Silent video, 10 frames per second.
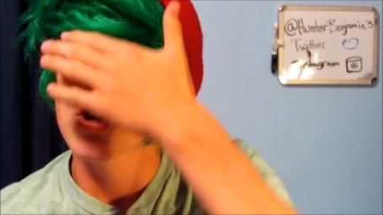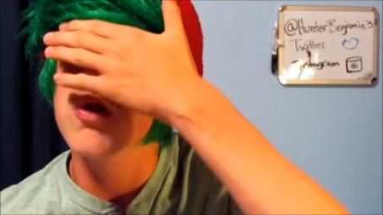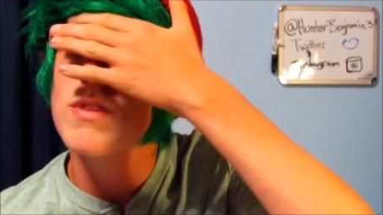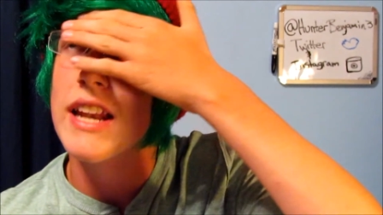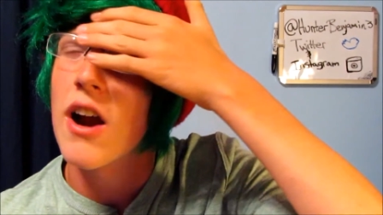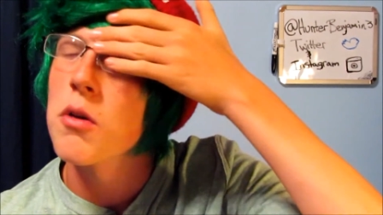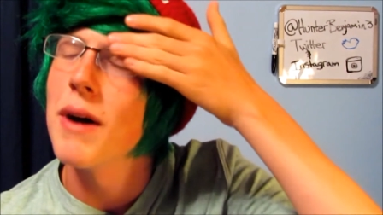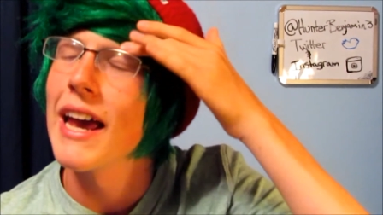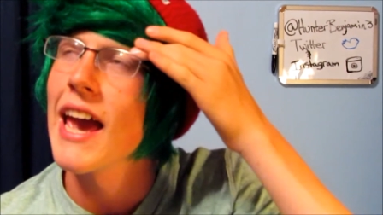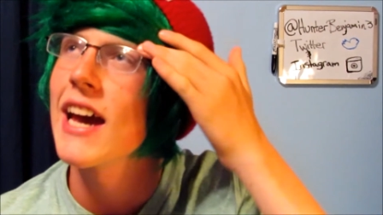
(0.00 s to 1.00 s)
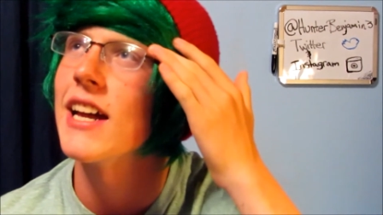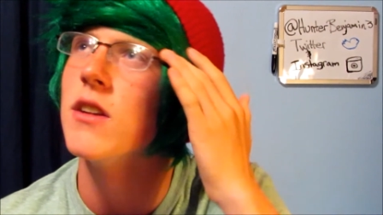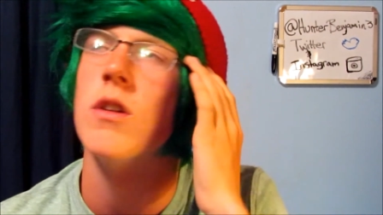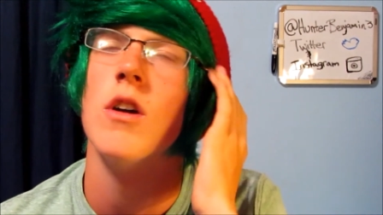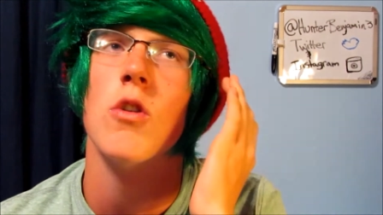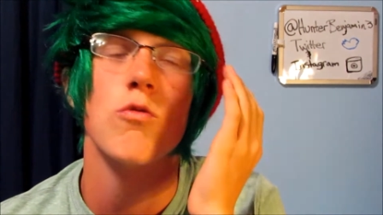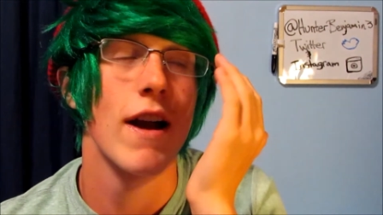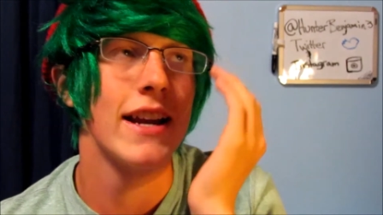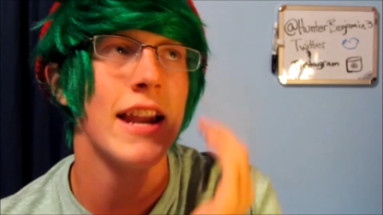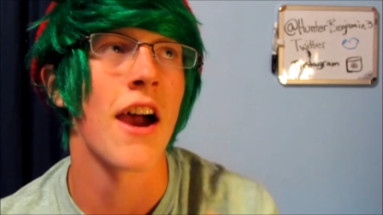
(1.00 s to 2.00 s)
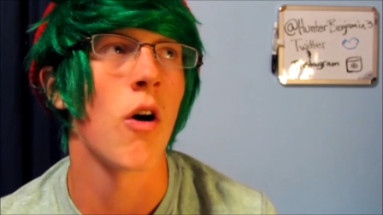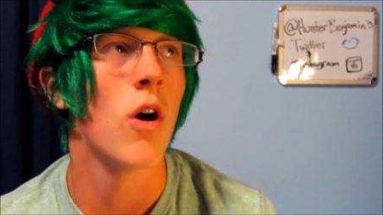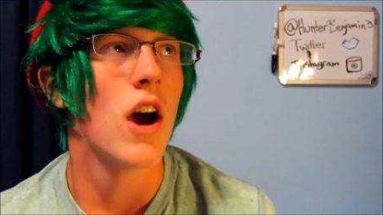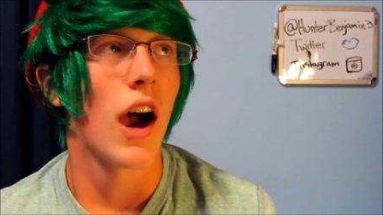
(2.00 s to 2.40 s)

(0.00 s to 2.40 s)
You get out of my head. Right now,